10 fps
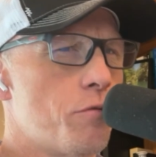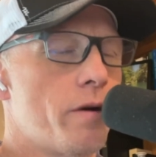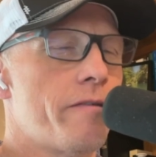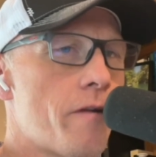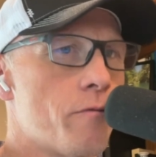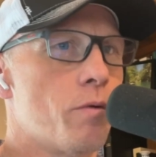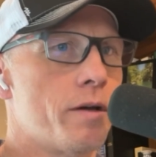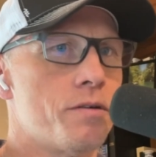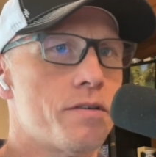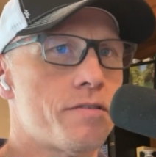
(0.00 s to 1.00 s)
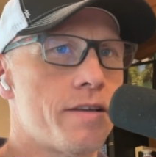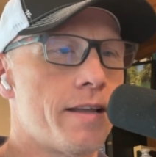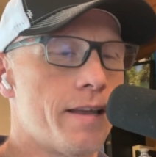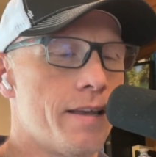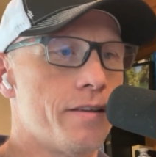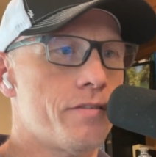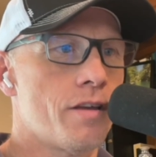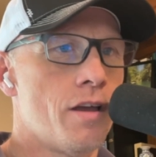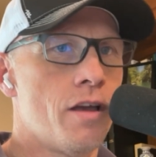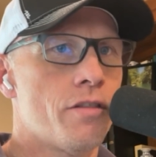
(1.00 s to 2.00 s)
what of what you just said is
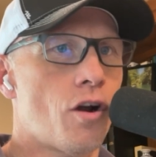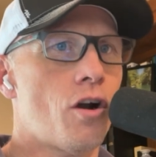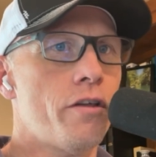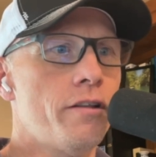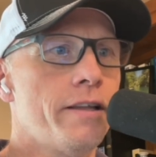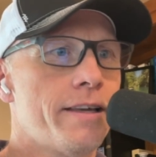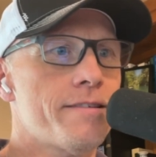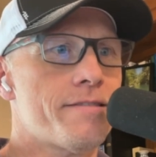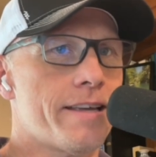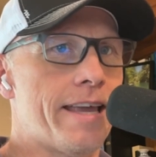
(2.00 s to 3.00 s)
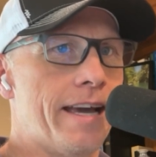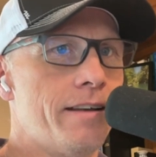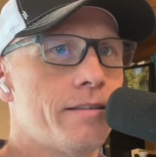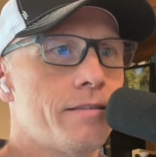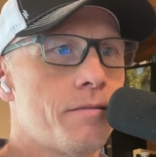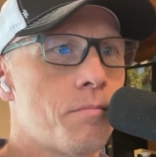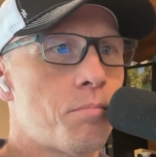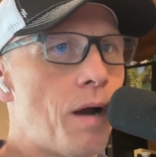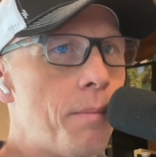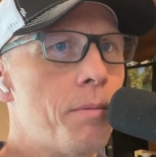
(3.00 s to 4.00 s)
the harder the link is to get,
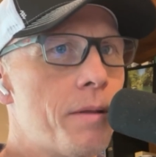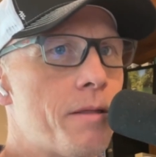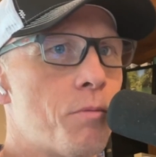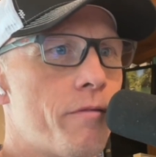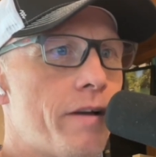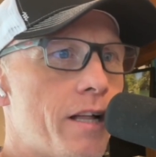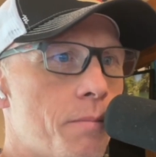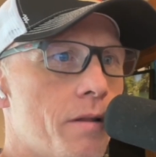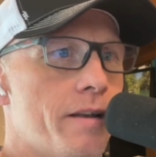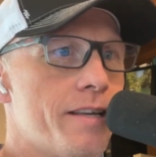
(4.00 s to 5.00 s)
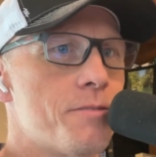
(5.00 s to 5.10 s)
probably the more valuable it is